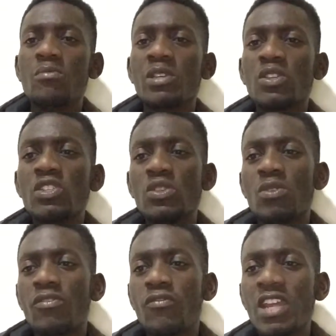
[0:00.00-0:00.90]
because
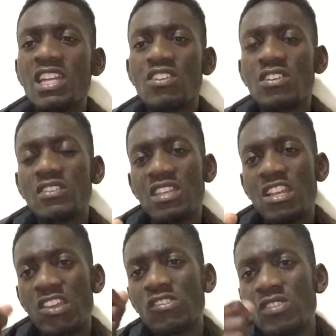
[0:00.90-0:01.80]
you are afraid they're
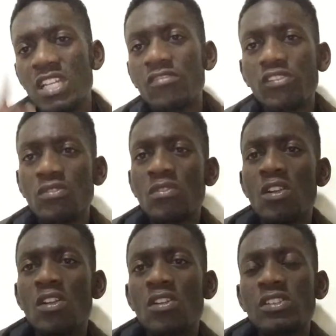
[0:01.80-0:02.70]
going to leave you
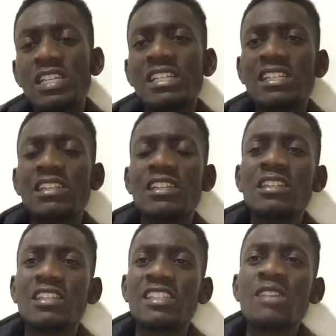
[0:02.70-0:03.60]
just
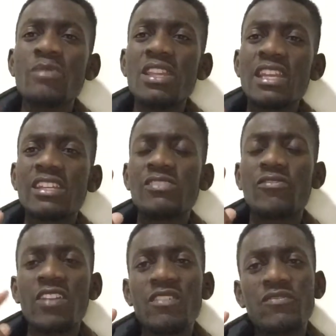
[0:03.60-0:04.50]
in the same way that
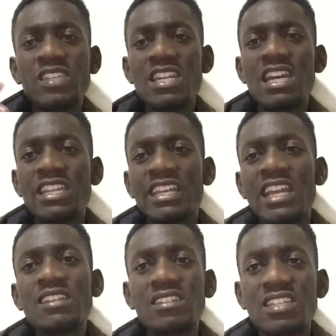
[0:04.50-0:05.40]
5, 10 other
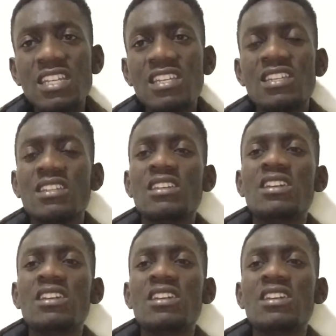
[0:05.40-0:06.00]
guys did.